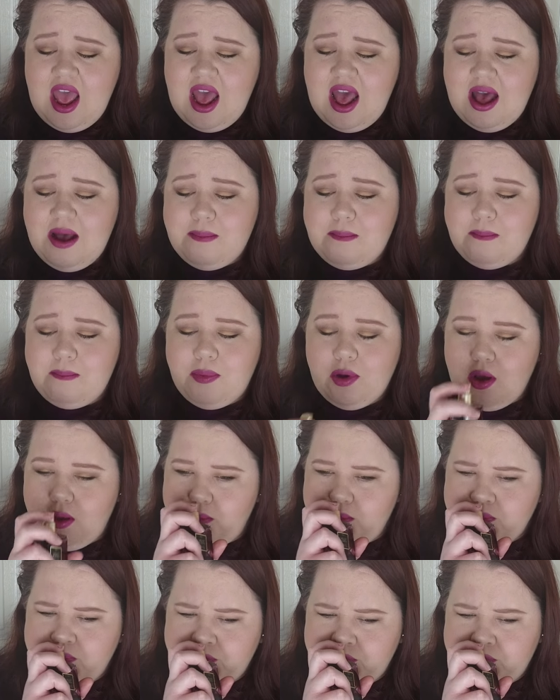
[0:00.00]
Um,
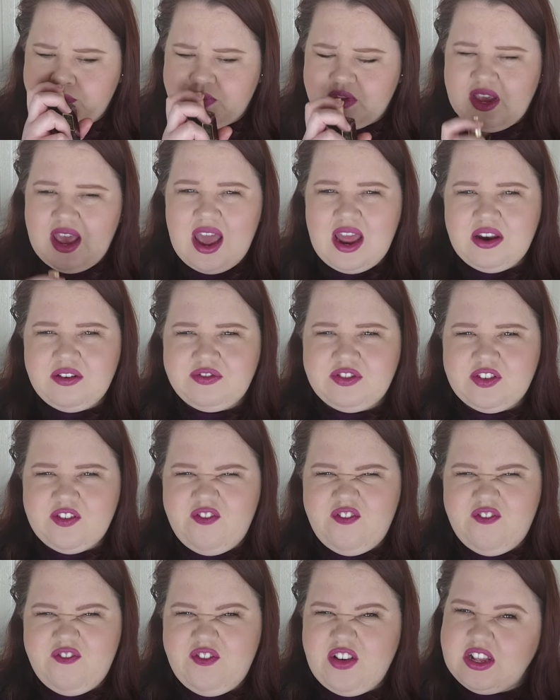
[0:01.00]
but kind of
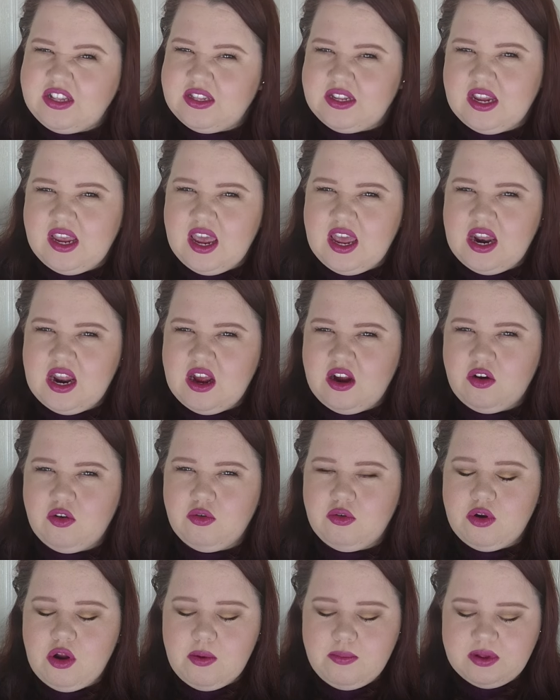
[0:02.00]
sophisticated and
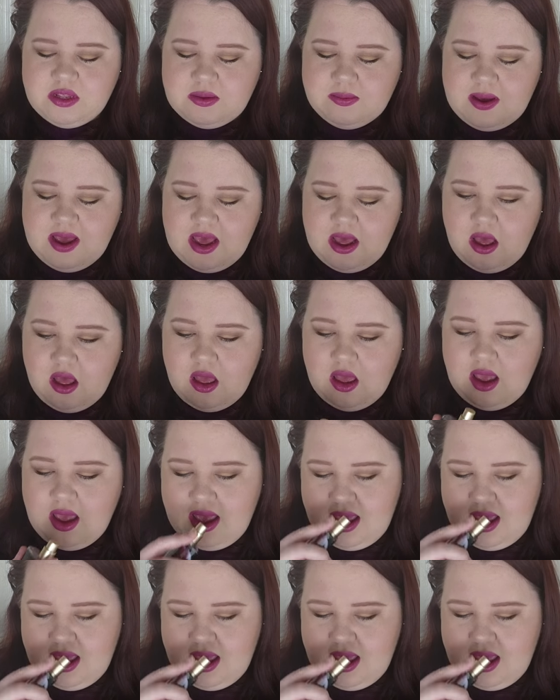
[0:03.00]
grown up as well.